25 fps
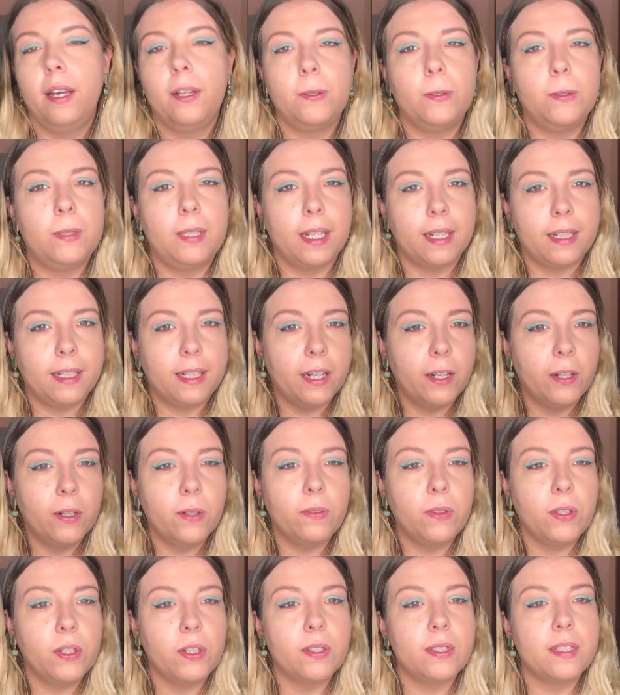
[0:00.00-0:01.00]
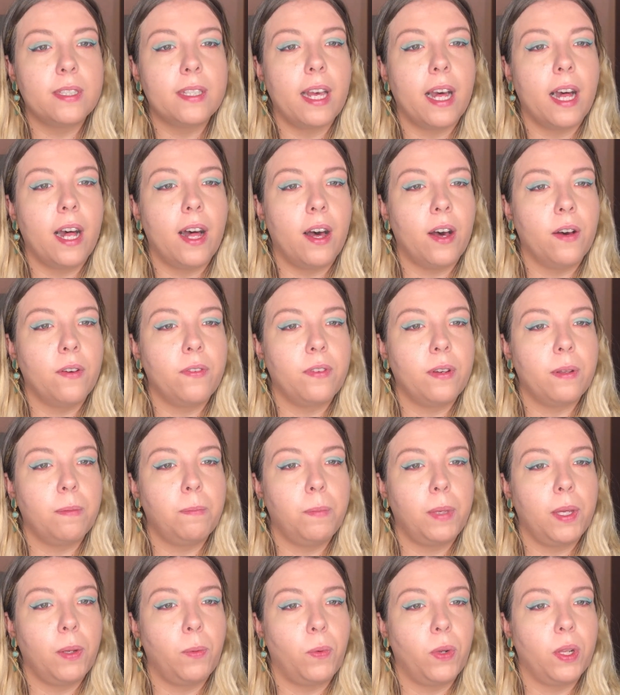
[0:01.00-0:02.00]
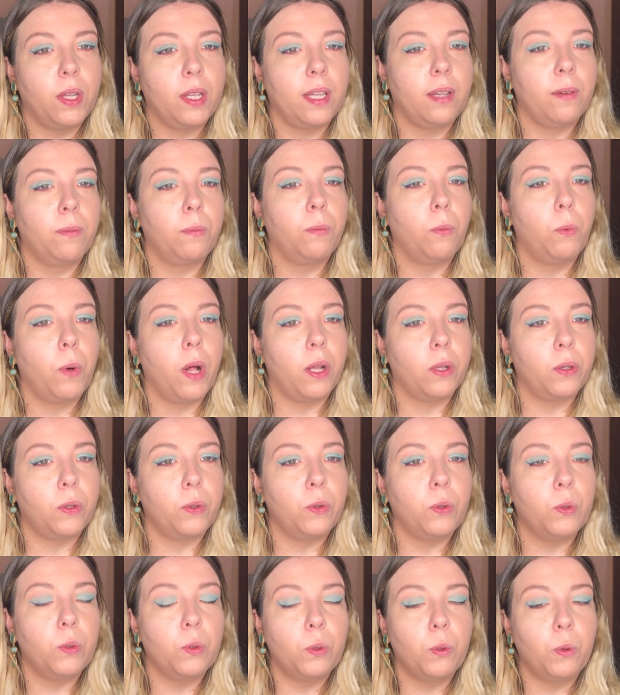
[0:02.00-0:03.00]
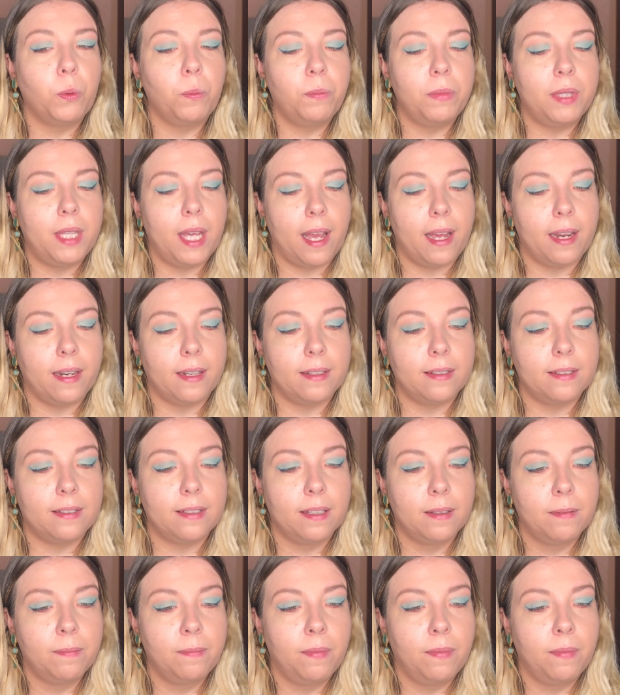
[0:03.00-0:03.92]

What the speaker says: to take care of yourself and be really well groomed. And,